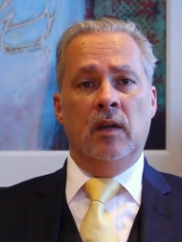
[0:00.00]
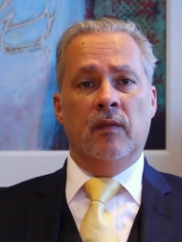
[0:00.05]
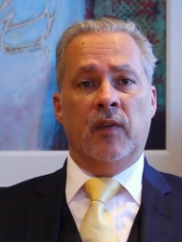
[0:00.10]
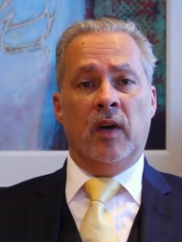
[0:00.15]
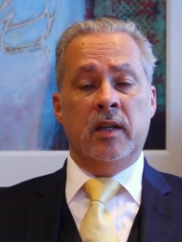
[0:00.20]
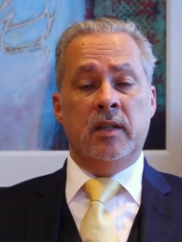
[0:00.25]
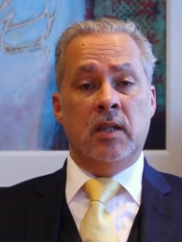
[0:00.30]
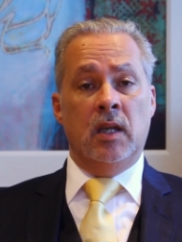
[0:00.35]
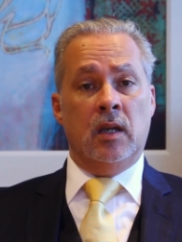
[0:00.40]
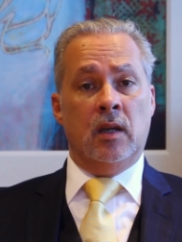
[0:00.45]

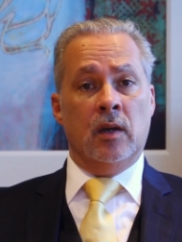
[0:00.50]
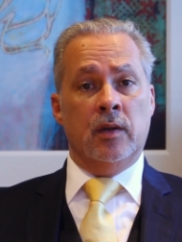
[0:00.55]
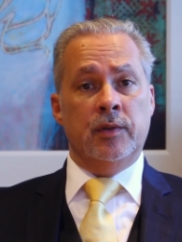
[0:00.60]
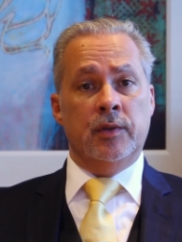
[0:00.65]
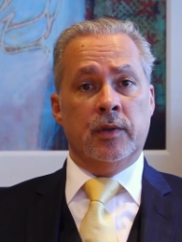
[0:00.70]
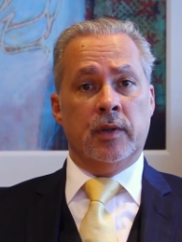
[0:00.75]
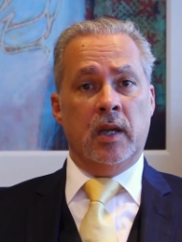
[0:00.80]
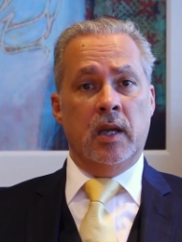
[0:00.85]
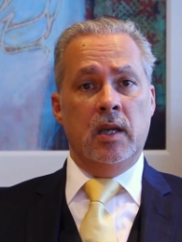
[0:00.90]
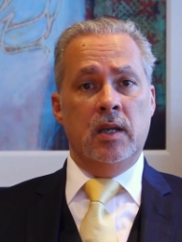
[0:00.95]
If I take on
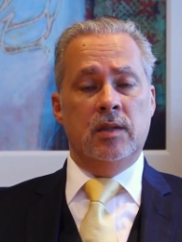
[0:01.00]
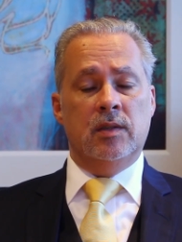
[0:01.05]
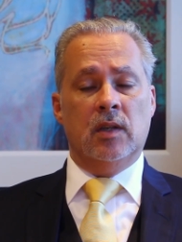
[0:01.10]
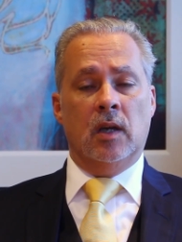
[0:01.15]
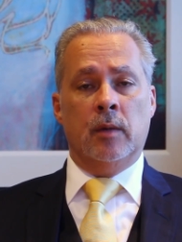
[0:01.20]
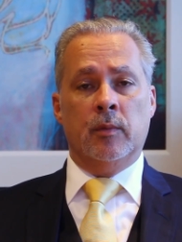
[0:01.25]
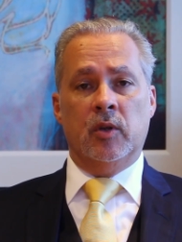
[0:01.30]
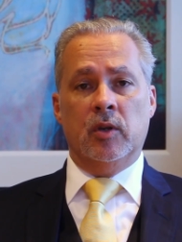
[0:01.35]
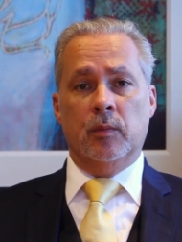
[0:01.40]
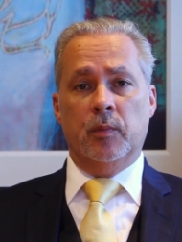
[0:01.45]
your case,
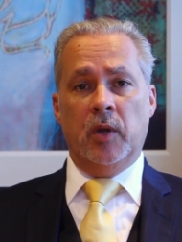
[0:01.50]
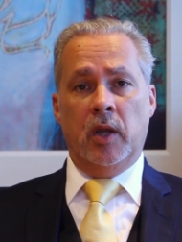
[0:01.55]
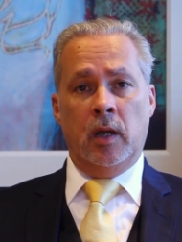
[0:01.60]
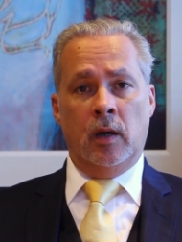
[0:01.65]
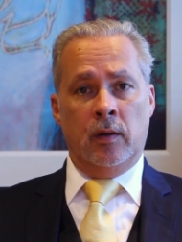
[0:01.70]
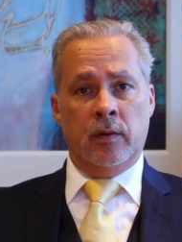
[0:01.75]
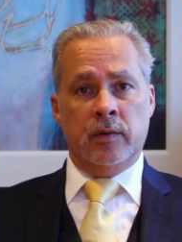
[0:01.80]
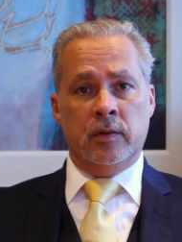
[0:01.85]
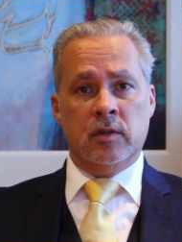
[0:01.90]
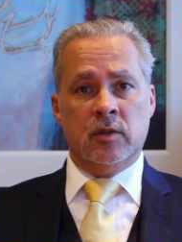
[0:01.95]
I'm going to pay
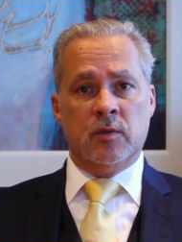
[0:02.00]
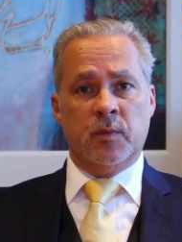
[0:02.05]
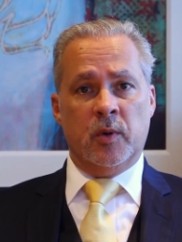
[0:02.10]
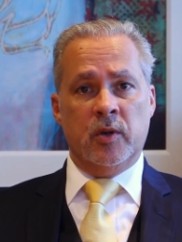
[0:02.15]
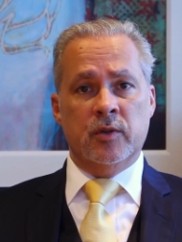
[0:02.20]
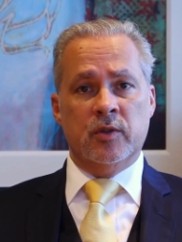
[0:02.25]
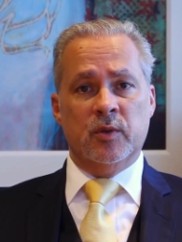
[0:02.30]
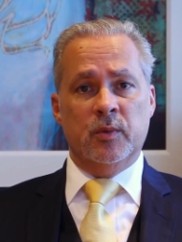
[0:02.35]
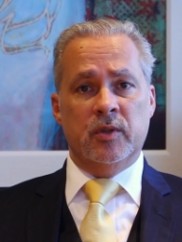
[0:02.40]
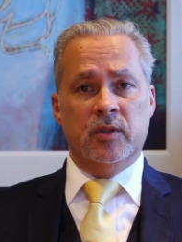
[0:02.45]
all the
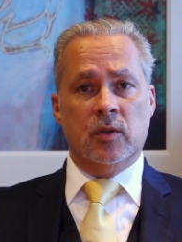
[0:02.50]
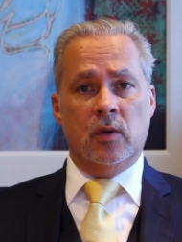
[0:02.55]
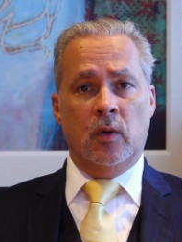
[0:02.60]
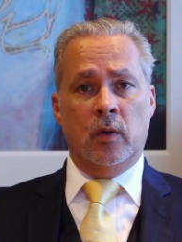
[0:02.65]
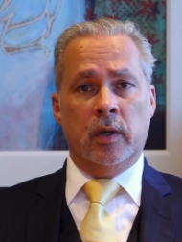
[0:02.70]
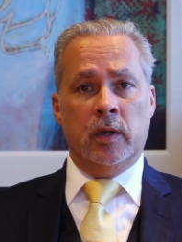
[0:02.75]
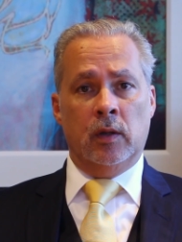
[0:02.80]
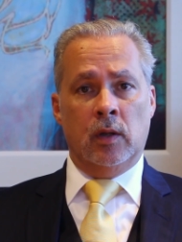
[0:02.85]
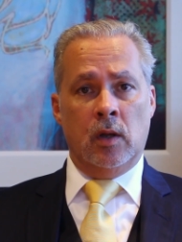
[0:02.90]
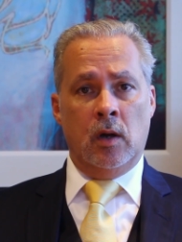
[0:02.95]
disbursements
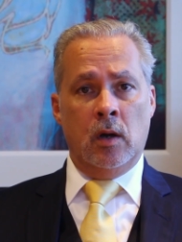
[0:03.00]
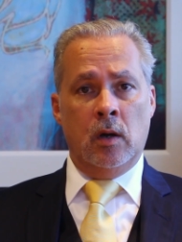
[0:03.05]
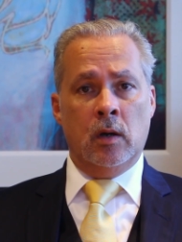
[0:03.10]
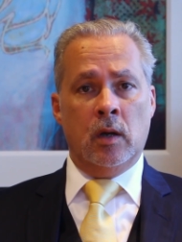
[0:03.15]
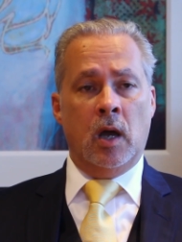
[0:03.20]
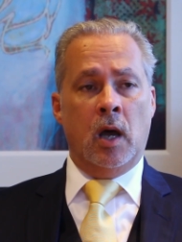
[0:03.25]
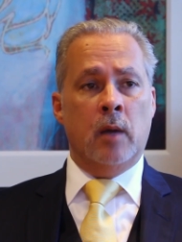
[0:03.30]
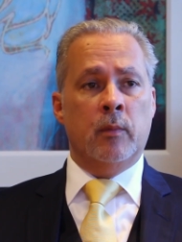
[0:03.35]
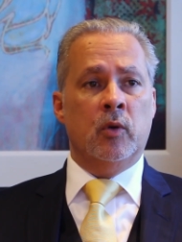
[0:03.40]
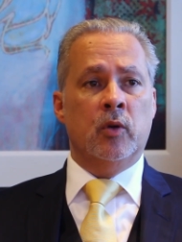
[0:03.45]
going
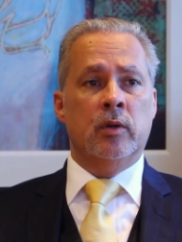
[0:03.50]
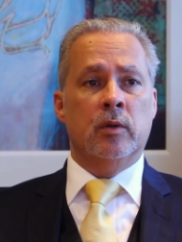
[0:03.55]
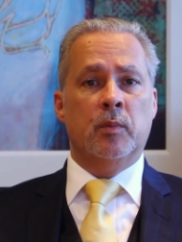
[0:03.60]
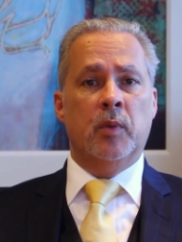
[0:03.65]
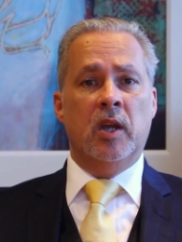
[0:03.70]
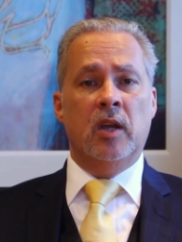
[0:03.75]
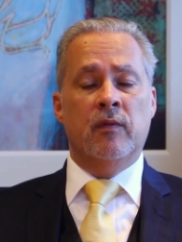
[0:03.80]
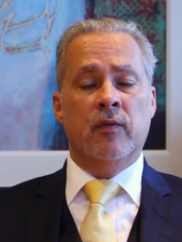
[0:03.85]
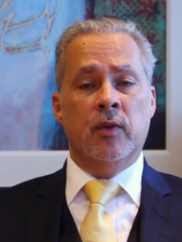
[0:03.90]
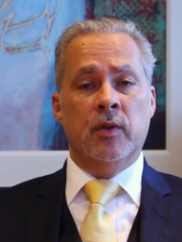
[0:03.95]
along. I'm going to
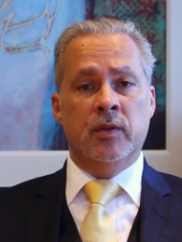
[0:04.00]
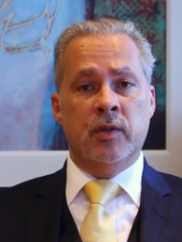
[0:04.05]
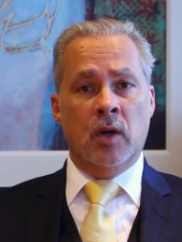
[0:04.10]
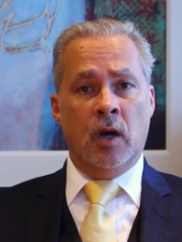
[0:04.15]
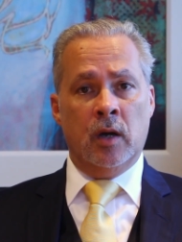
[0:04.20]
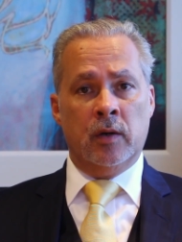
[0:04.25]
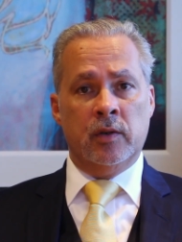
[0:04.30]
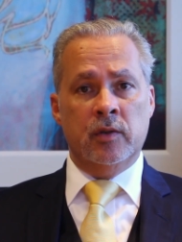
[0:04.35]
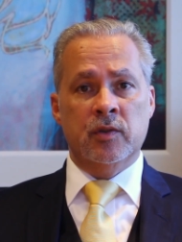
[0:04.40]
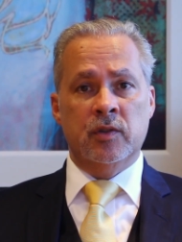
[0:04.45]
pay for the
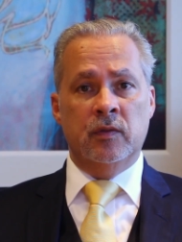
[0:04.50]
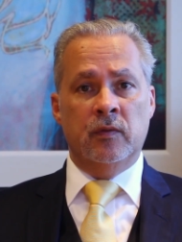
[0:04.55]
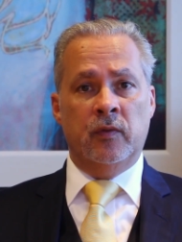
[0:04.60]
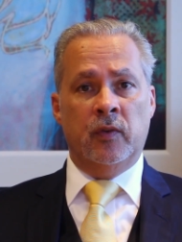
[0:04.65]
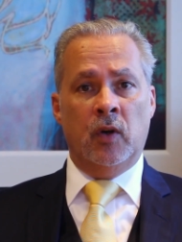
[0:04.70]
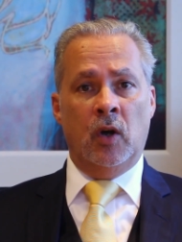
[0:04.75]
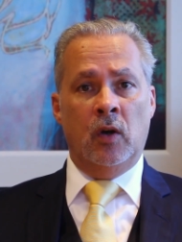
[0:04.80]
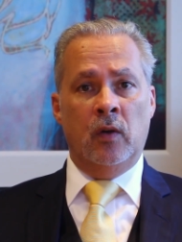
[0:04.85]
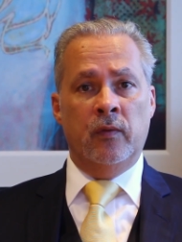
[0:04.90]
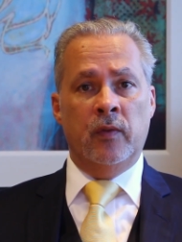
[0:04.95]
doctors
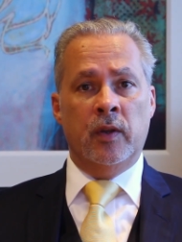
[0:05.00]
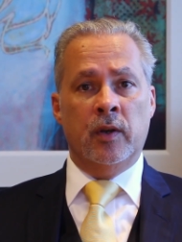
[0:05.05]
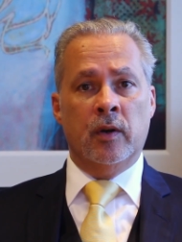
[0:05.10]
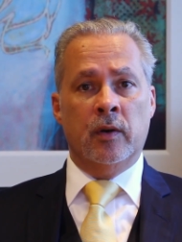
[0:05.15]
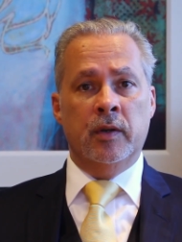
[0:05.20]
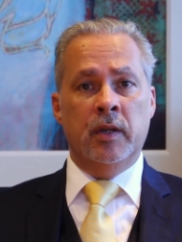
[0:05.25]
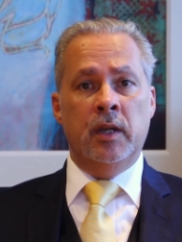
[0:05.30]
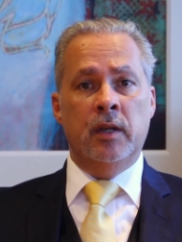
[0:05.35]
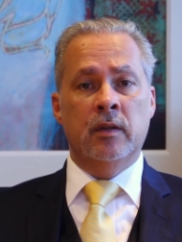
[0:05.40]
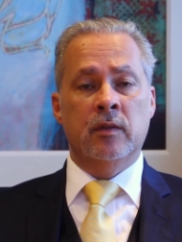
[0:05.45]
involved that
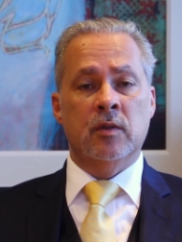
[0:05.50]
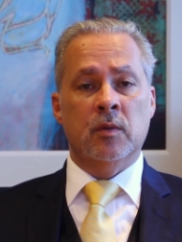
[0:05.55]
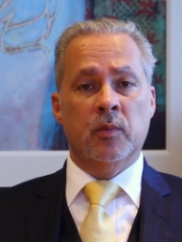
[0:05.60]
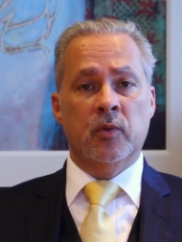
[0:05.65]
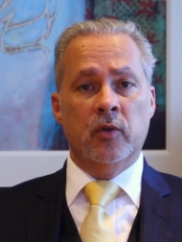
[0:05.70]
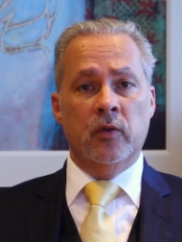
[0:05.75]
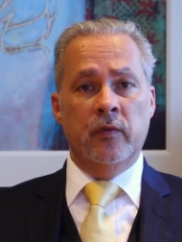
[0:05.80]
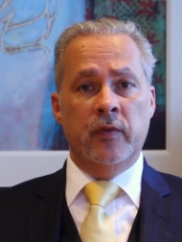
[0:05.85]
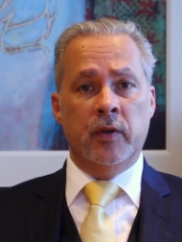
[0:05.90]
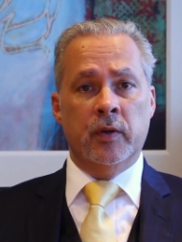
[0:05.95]
are needed to
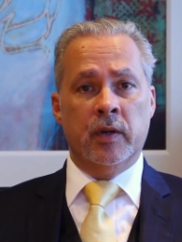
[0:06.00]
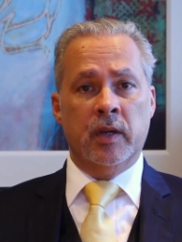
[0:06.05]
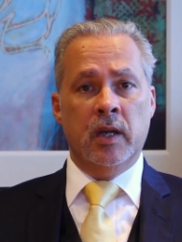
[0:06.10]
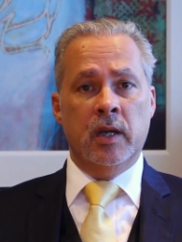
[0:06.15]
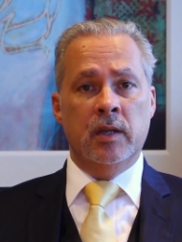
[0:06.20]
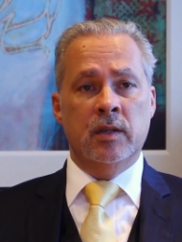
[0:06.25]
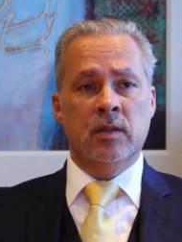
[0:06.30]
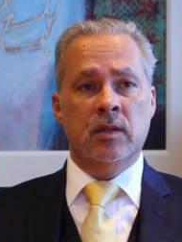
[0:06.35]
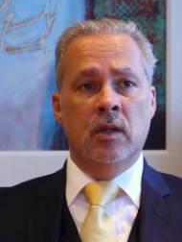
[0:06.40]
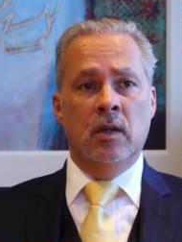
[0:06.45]
prove your
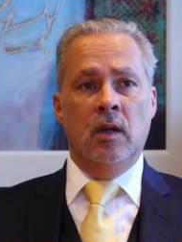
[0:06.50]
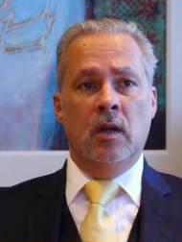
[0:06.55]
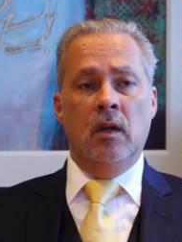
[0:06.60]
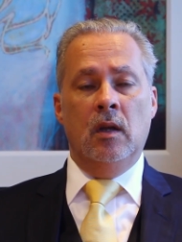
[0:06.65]
case.